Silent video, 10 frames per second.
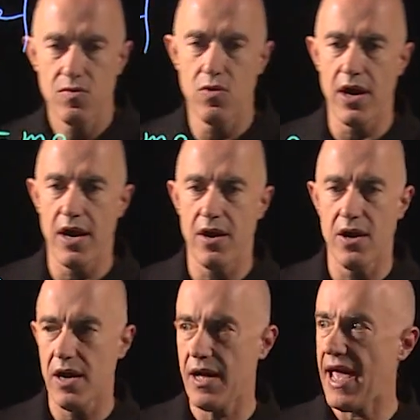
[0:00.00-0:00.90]

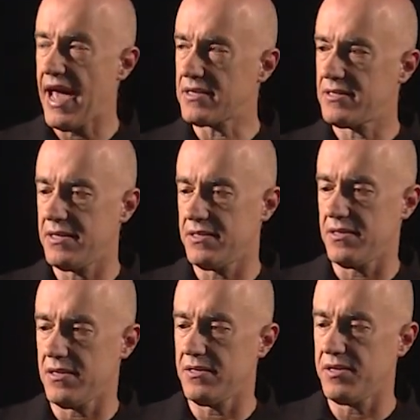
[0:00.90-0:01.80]
where x is
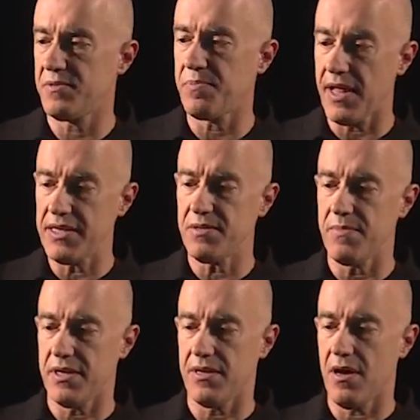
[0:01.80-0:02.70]
the
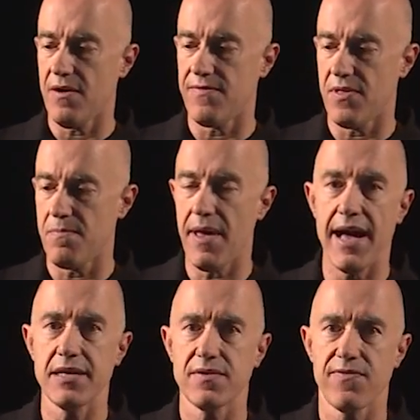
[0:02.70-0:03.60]
displacement of the
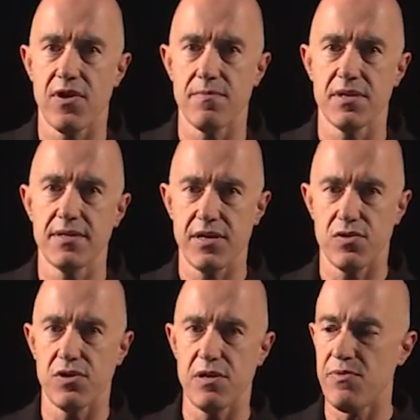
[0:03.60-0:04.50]
mass from its
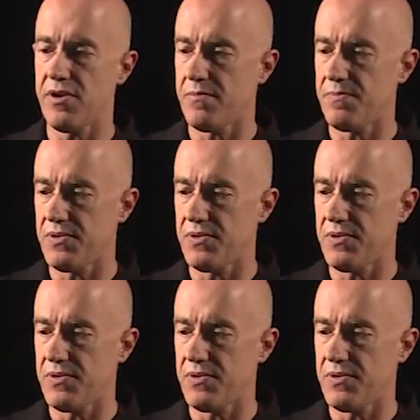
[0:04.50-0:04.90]
equilibrium